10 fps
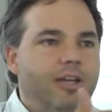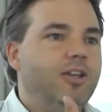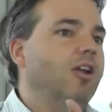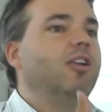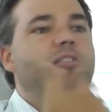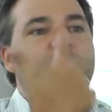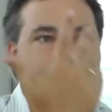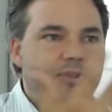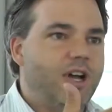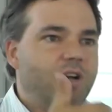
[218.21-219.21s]
a lot of
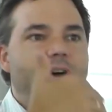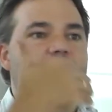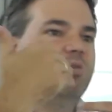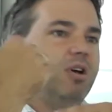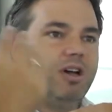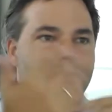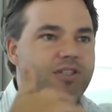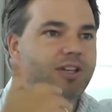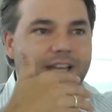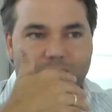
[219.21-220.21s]
people talk about, wow,
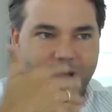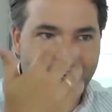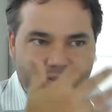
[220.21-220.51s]
Silicon Valley,